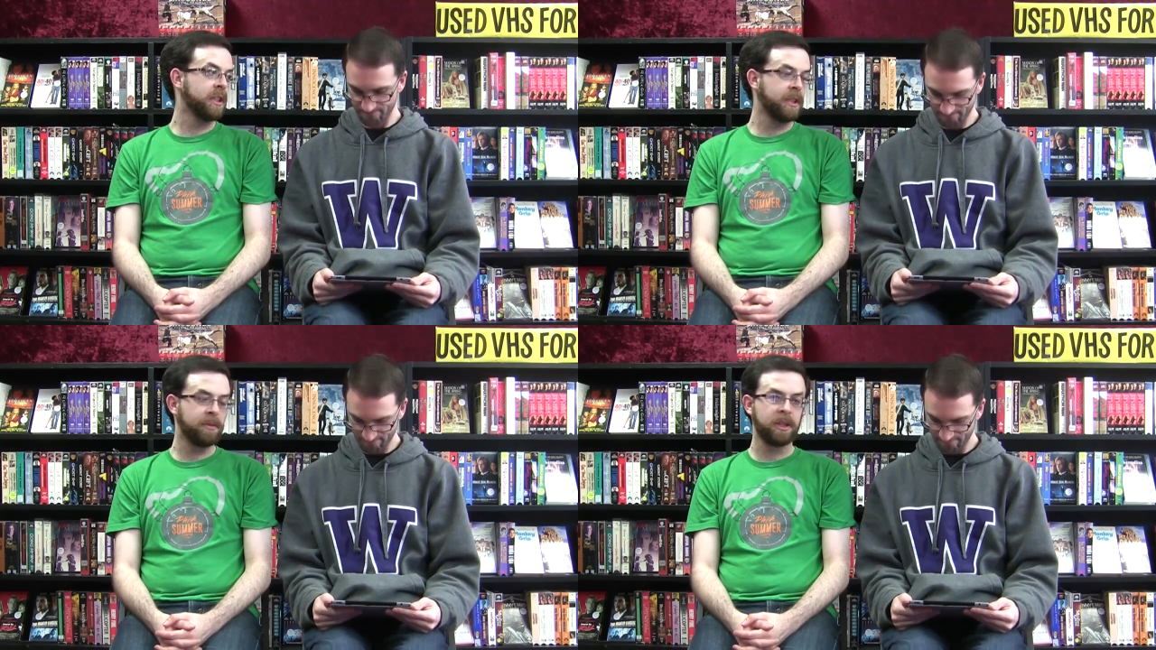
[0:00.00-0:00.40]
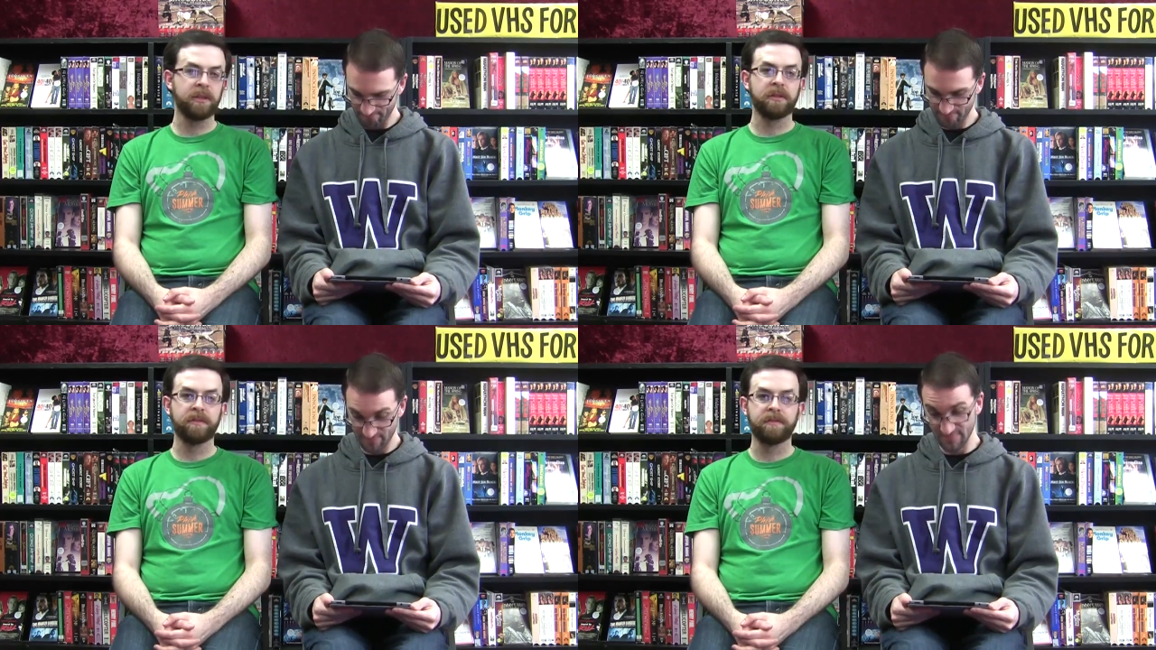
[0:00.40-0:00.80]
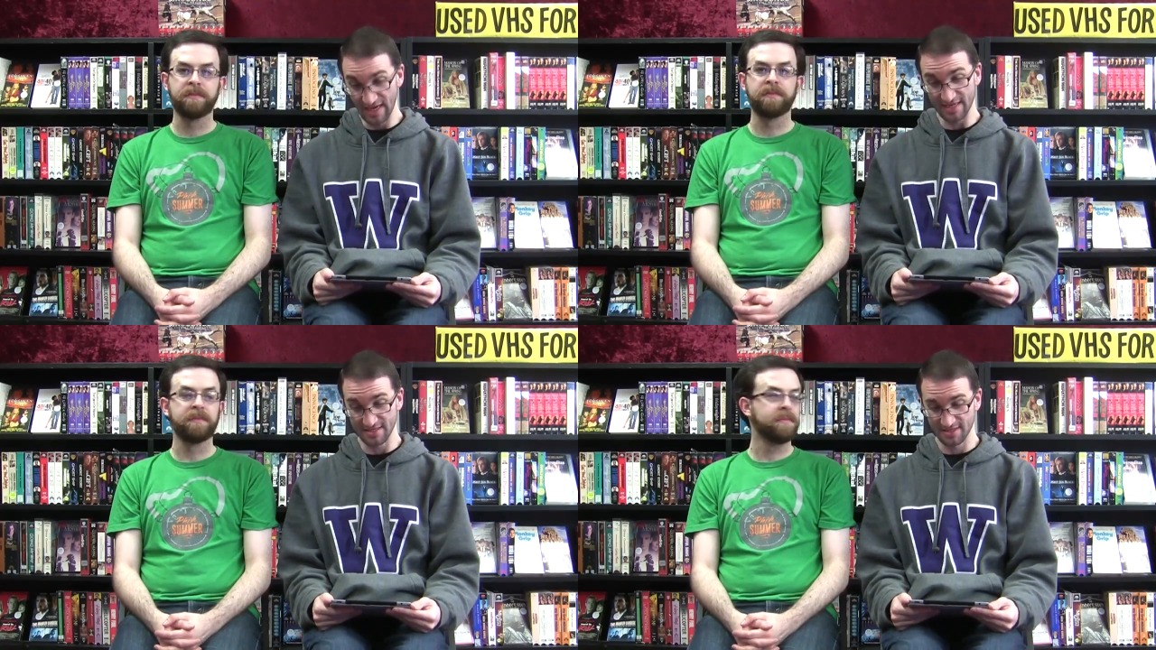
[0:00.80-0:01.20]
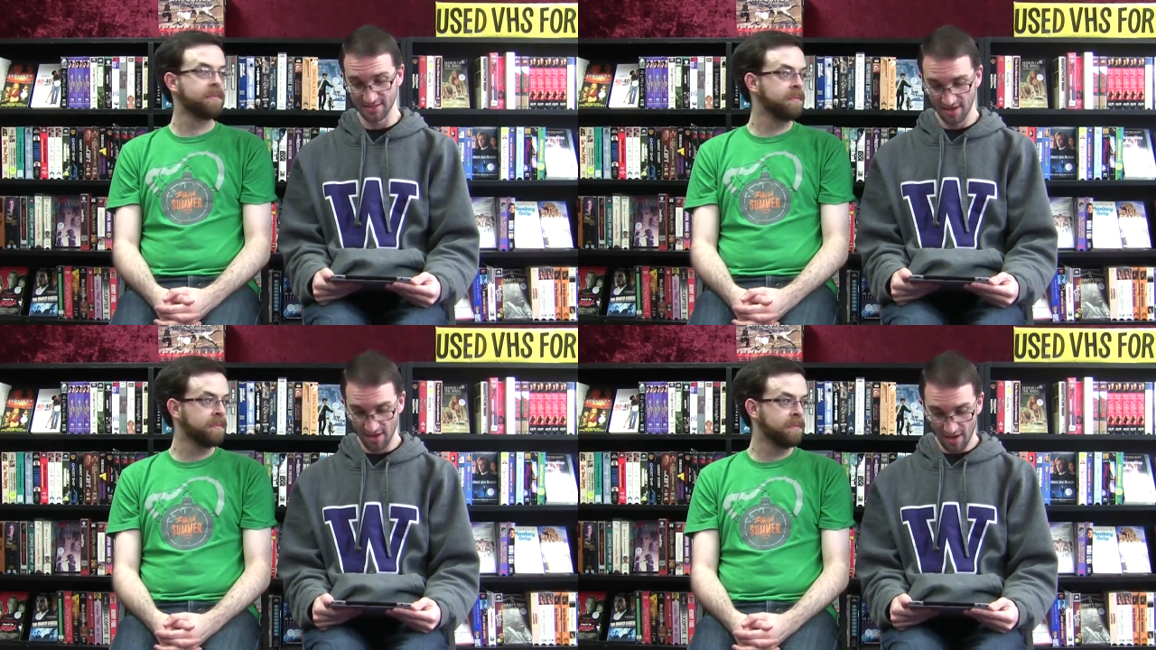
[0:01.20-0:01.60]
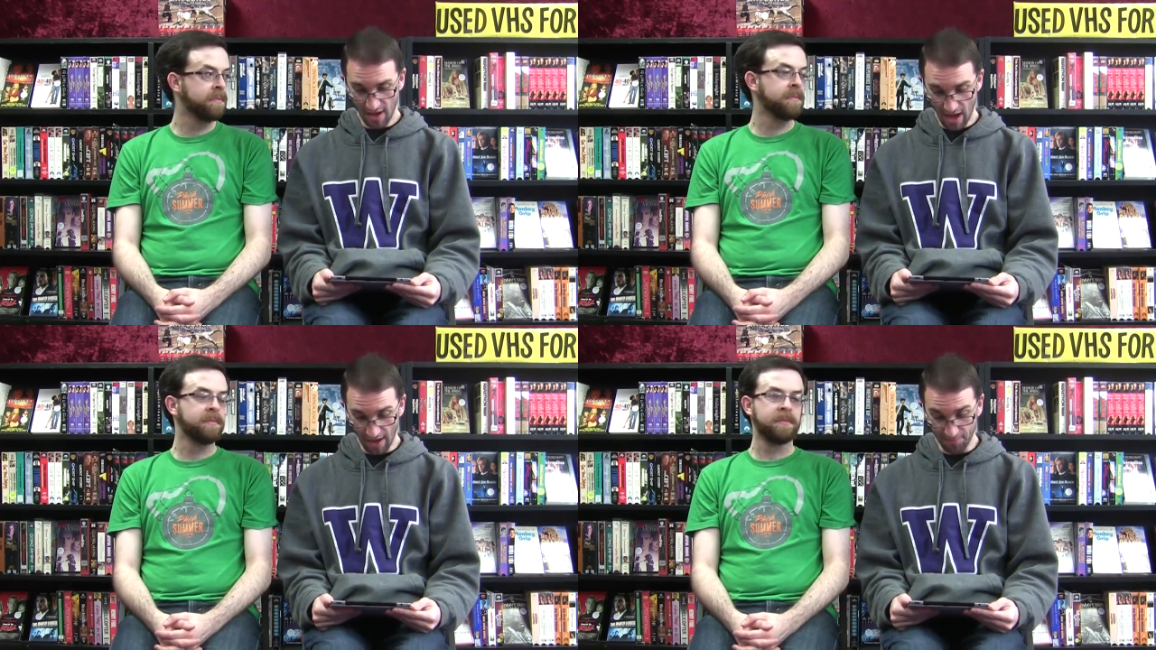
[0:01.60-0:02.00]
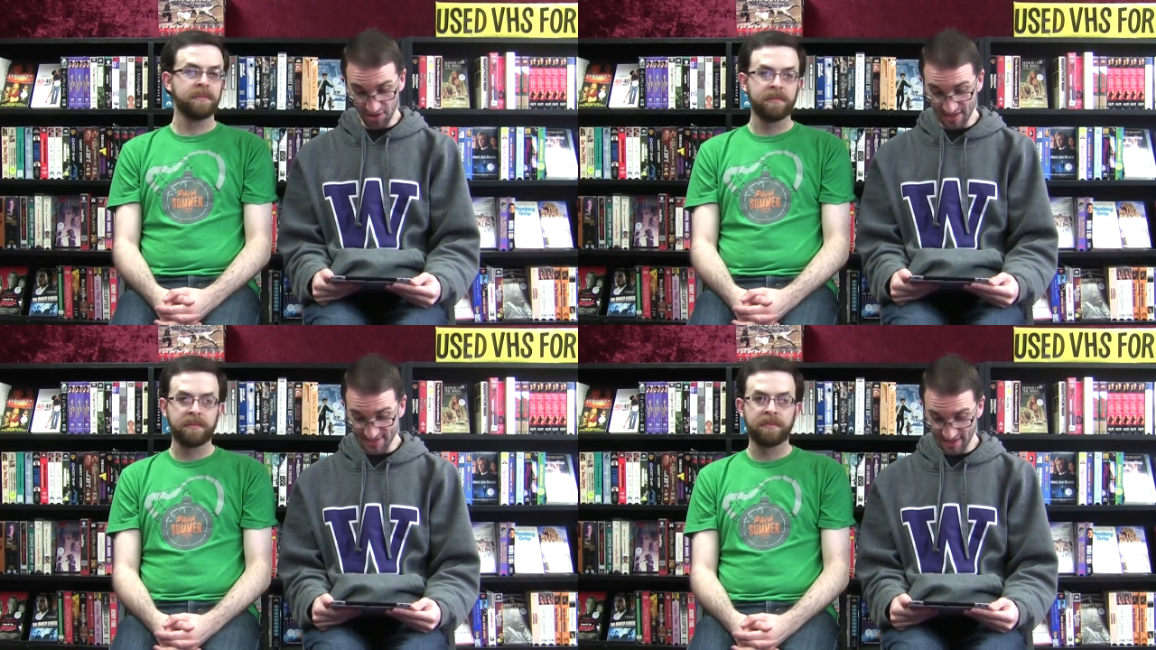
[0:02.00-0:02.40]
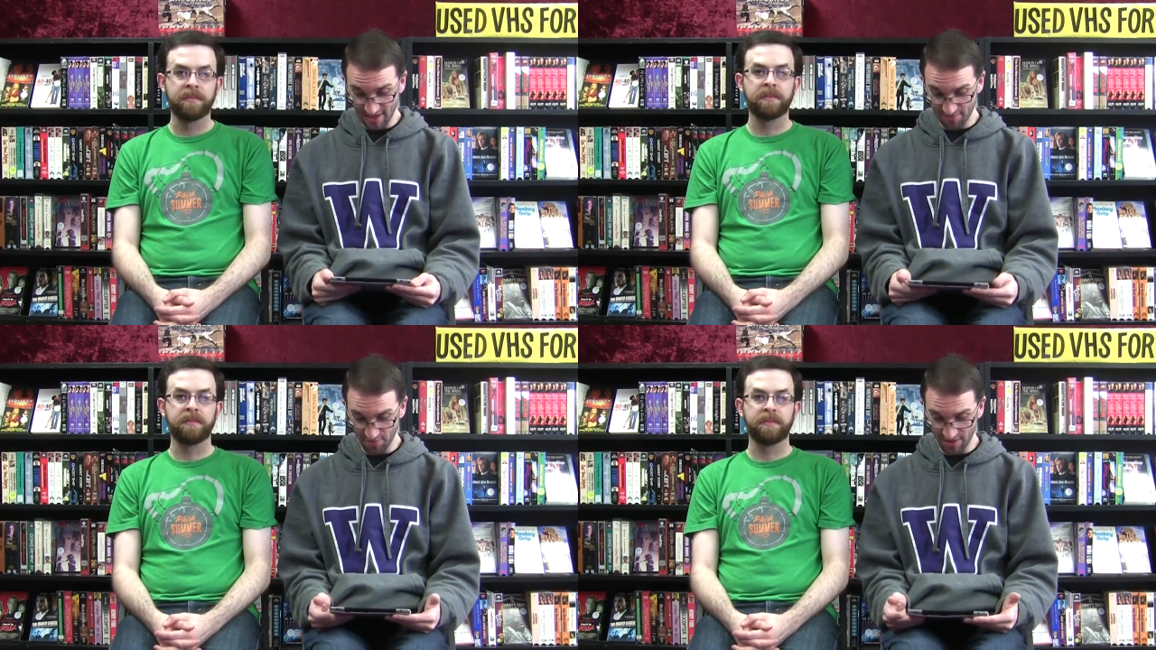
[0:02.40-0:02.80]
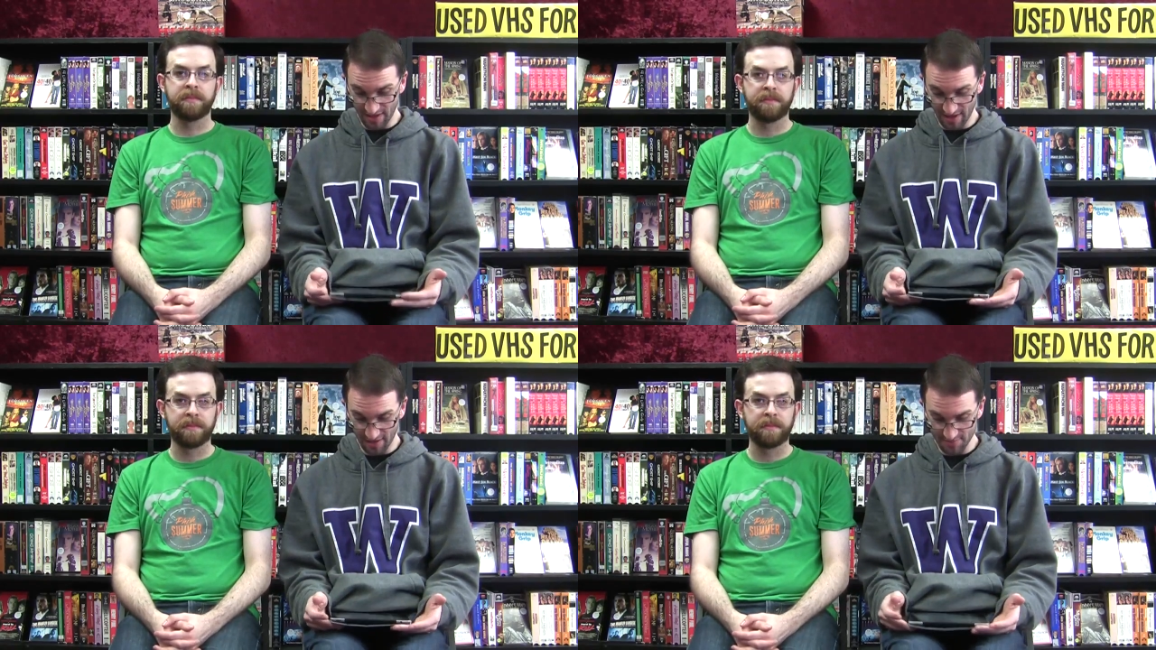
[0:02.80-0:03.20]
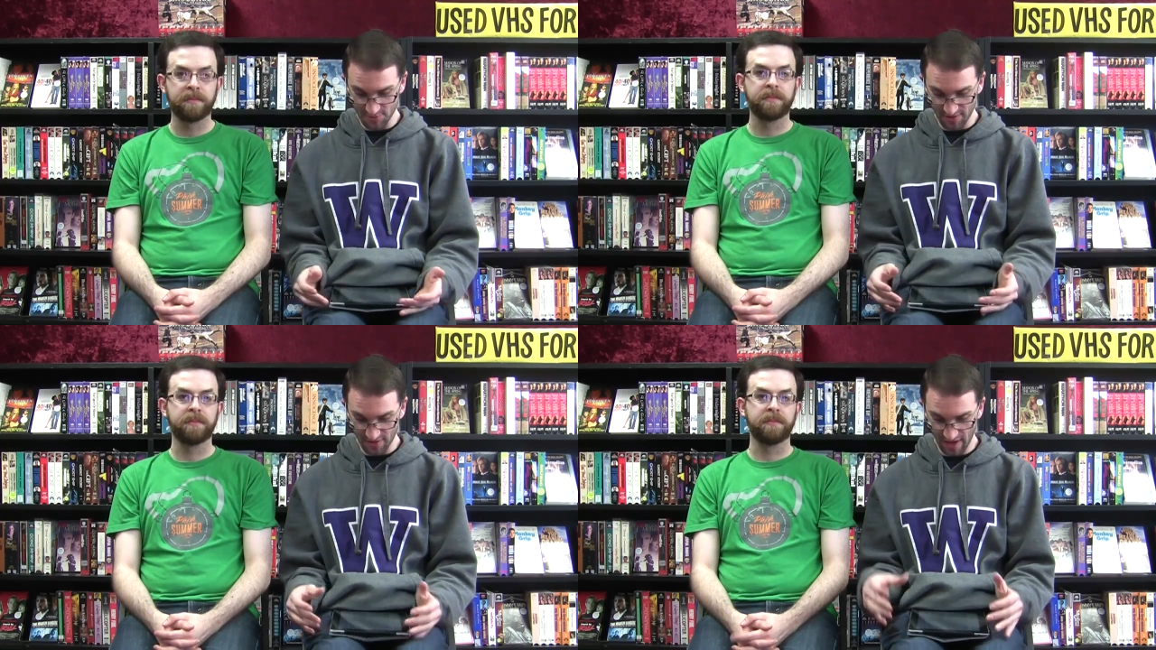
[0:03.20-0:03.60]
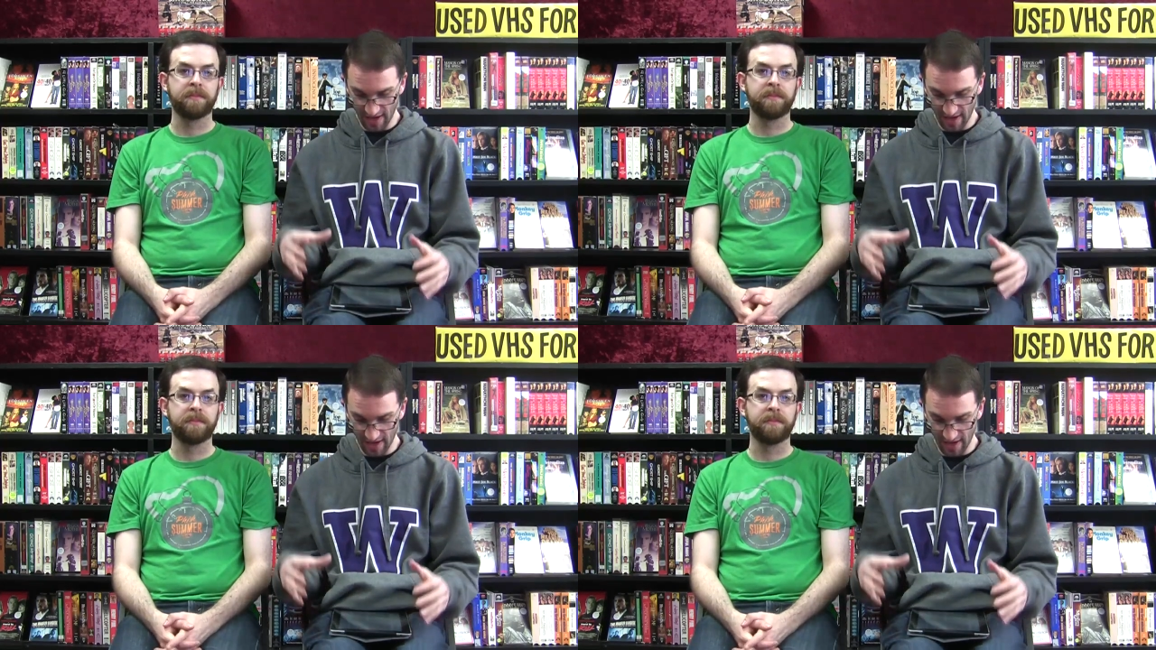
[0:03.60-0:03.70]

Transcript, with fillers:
Speaker 1: that they were showing. Yes. Plus, it comes with